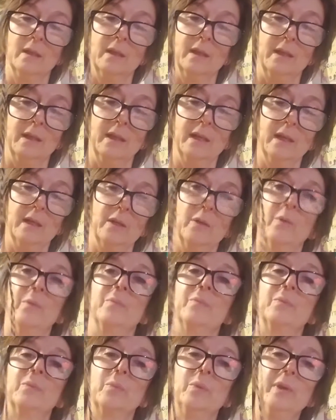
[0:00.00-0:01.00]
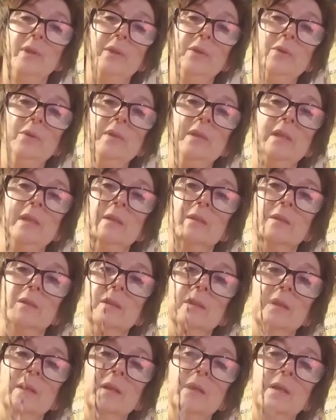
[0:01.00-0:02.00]
Now, with your
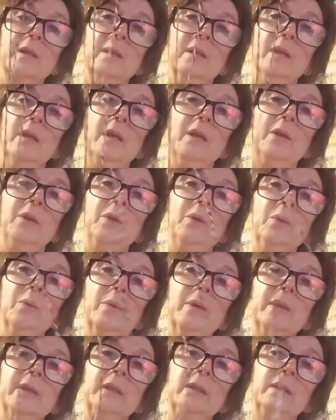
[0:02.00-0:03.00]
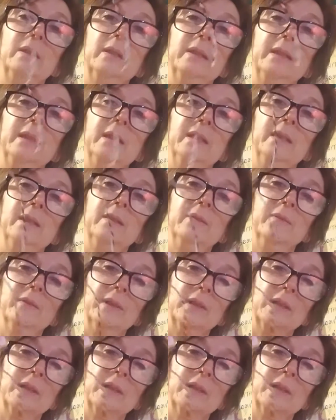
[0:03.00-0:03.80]
needle, you want to leave a